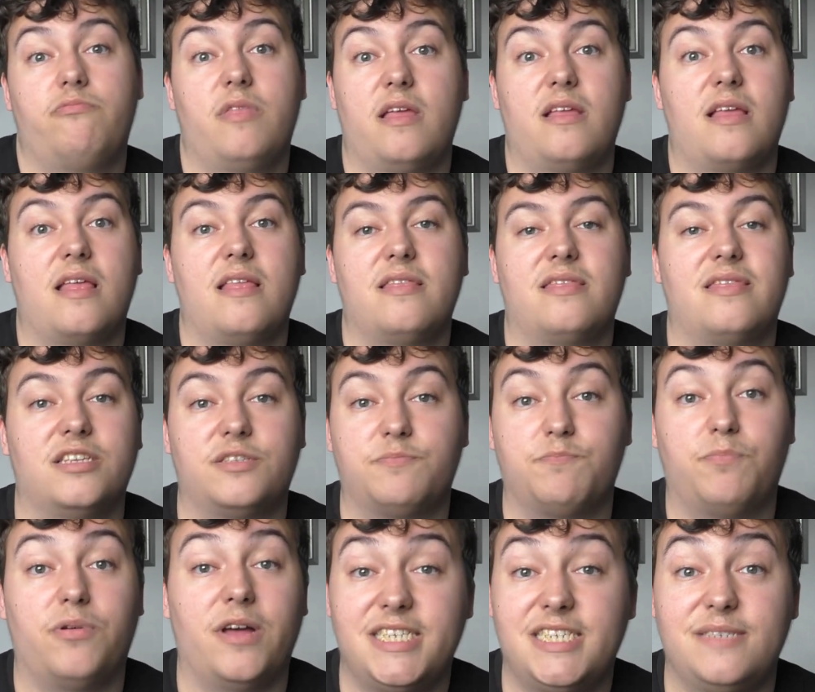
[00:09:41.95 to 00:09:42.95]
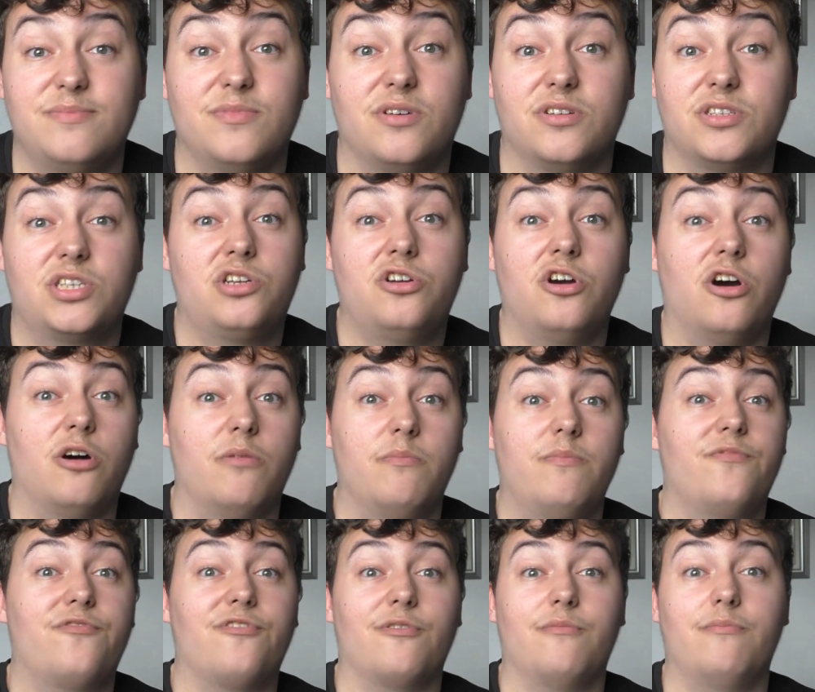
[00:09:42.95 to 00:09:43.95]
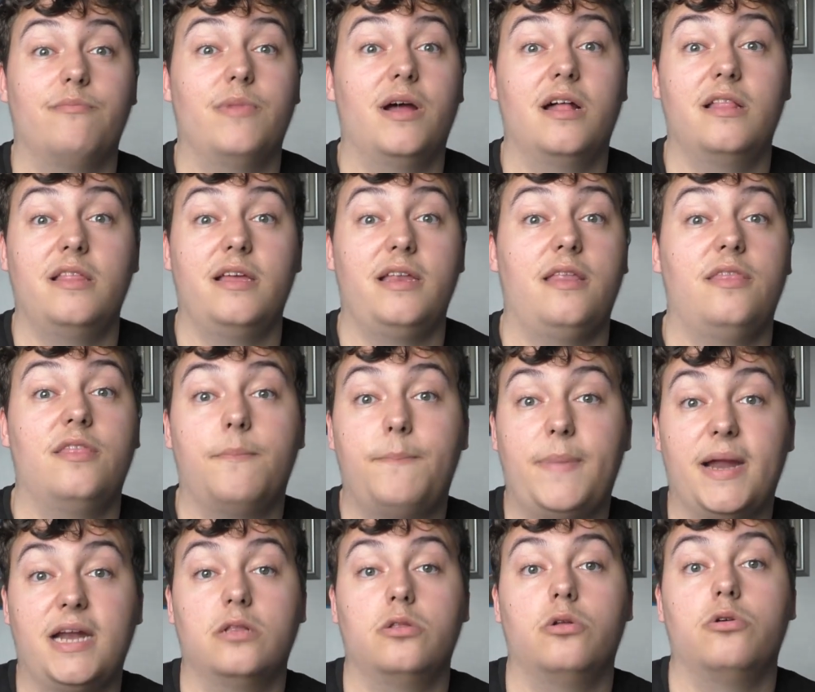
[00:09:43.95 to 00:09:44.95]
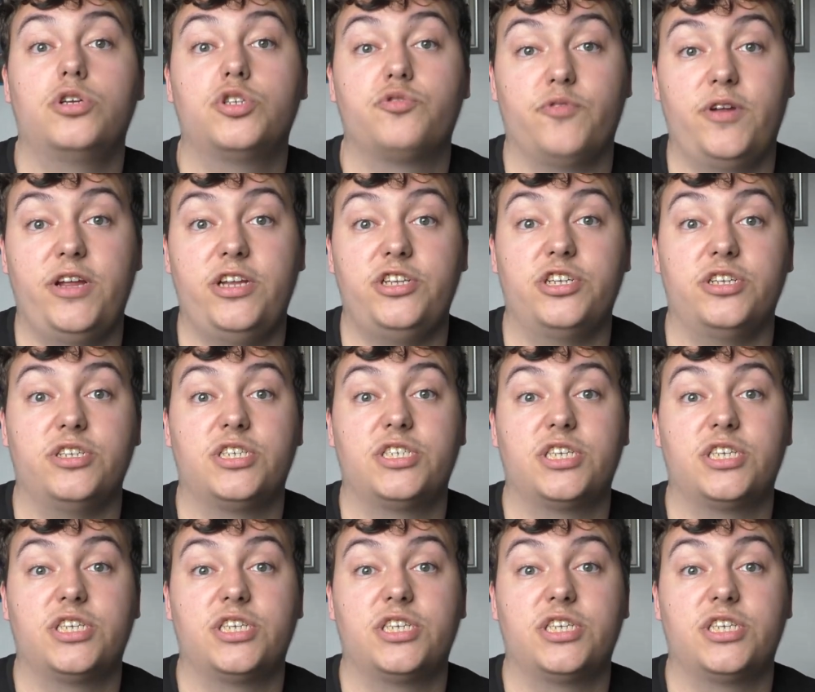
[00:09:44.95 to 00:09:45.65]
it, there's plenty more to come from Merlin in the Benelux region.